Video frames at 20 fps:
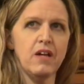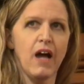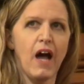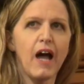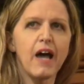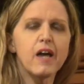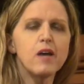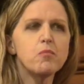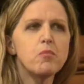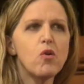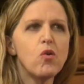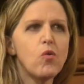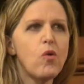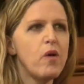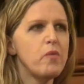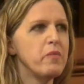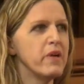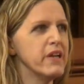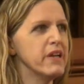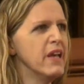I am a
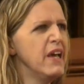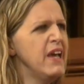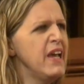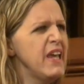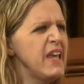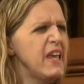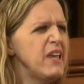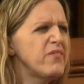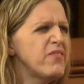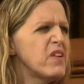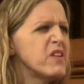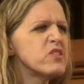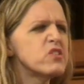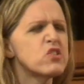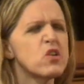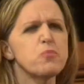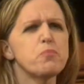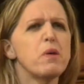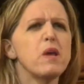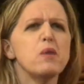woman. Even
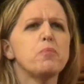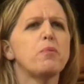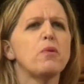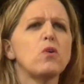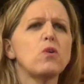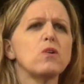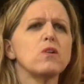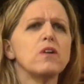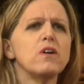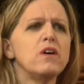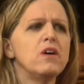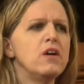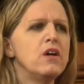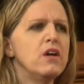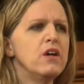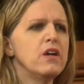to people